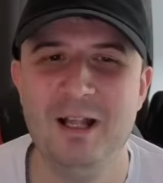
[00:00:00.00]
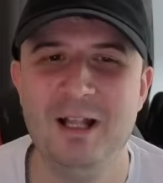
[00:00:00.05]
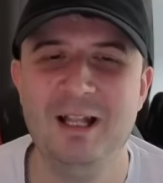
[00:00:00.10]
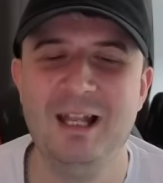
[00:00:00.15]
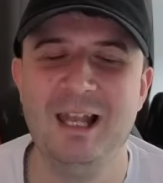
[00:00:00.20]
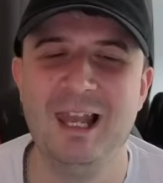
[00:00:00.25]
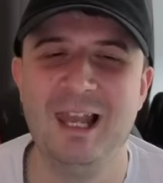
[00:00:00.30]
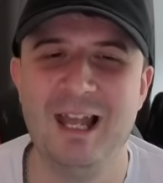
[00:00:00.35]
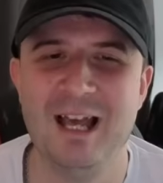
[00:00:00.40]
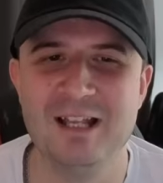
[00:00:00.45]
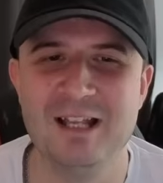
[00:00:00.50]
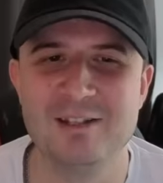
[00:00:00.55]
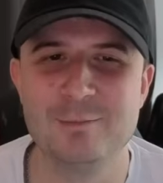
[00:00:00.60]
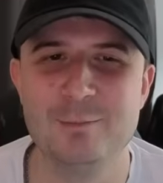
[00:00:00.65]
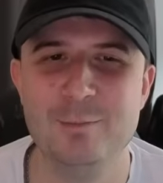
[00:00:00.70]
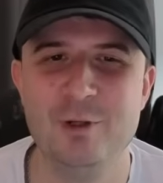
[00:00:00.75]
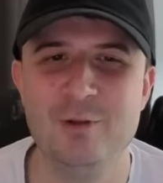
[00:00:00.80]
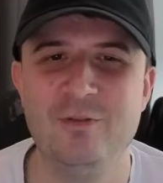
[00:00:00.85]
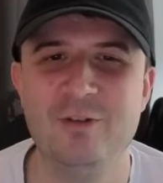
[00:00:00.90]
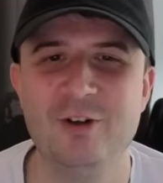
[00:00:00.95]
Let's
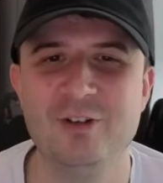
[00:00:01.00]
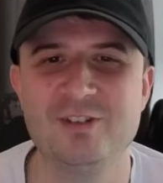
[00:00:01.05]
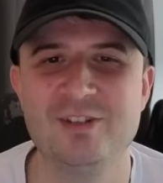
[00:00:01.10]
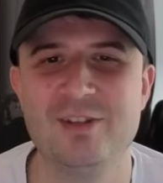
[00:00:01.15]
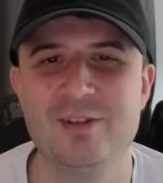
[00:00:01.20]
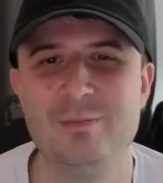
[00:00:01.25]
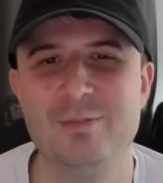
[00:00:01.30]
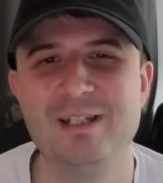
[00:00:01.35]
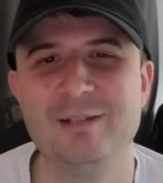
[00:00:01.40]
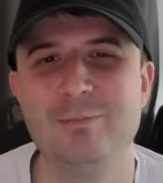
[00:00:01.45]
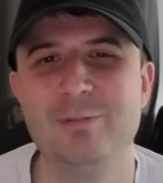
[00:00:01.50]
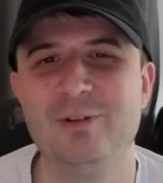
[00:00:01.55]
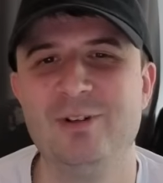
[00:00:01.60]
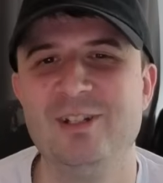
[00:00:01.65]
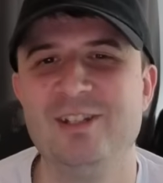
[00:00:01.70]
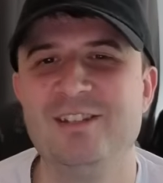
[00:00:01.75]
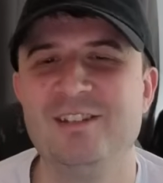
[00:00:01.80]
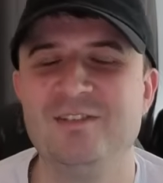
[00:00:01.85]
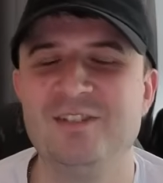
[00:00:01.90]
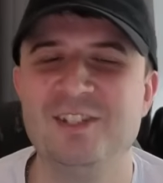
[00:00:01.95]
move on to the big
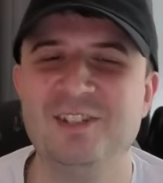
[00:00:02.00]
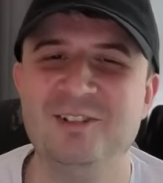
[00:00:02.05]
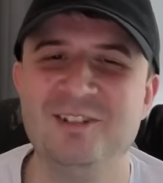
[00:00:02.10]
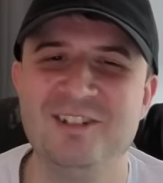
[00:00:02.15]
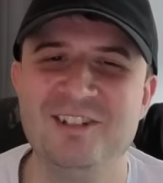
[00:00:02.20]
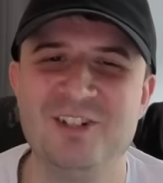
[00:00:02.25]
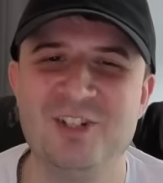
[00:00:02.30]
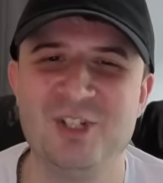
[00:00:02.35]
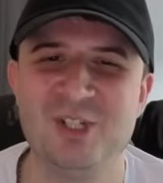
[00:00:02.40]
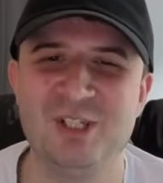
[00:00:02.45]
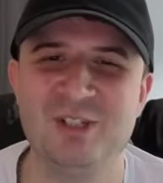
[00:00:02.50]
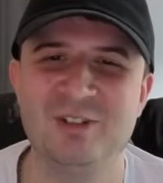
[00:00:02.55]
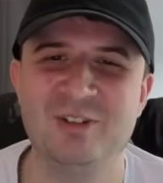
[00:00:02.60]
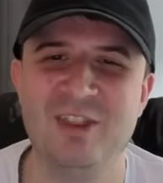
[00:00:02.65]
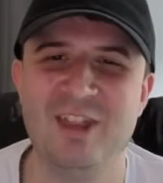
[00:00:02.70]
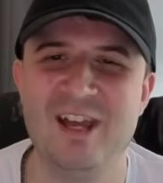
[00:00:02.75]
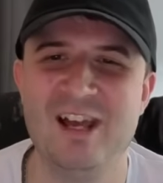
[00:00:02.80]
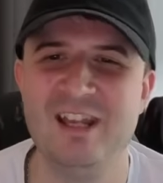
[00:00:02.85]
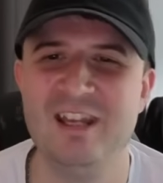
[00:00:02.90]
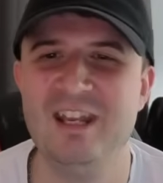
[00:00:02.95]
boys of Sword and Shield
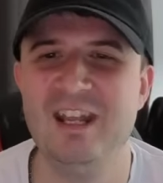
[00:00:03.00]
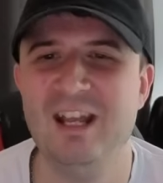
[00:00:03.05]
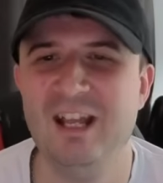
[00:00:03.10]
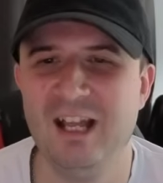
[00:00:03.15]
then.